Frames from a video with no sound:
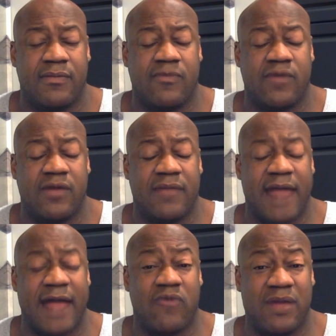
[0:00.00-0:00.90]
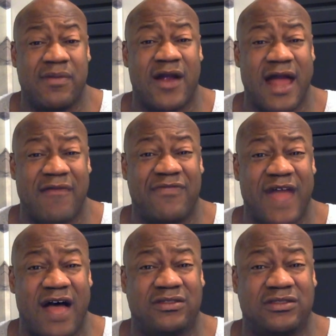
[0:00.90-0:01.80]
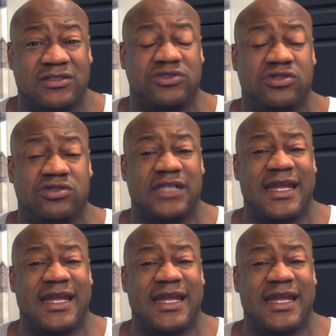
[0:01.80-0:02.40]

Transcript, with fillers: when black women are having thousands of children,